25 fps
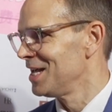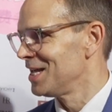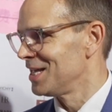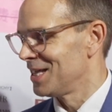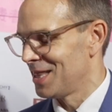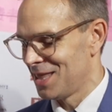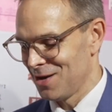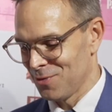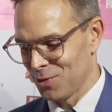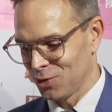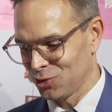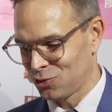
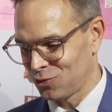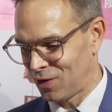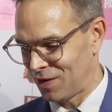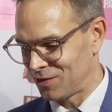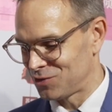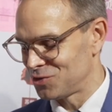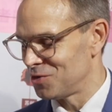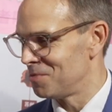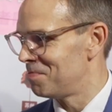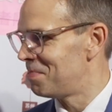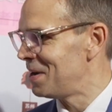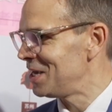They want to have
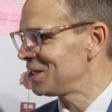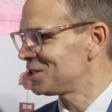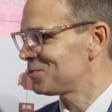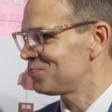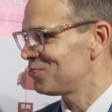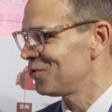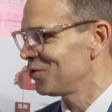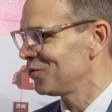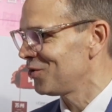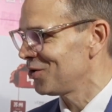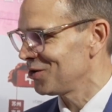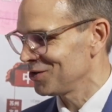the best
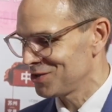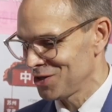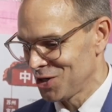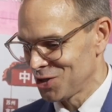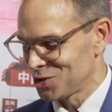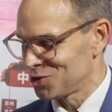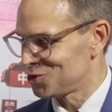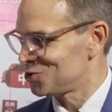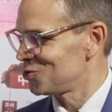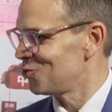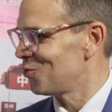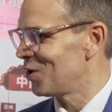
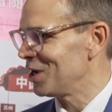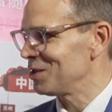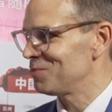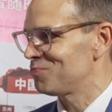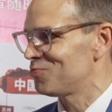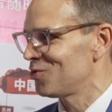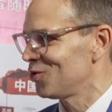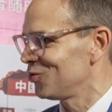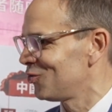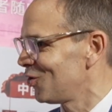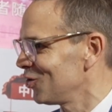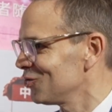product, the right
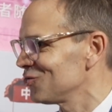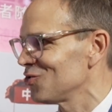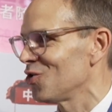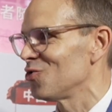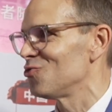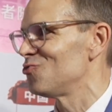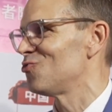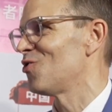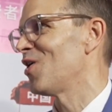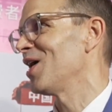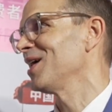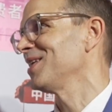product,
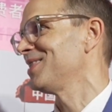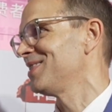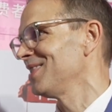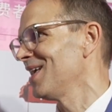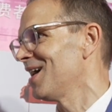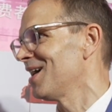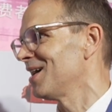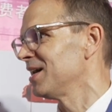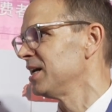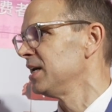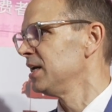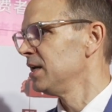right
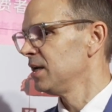now.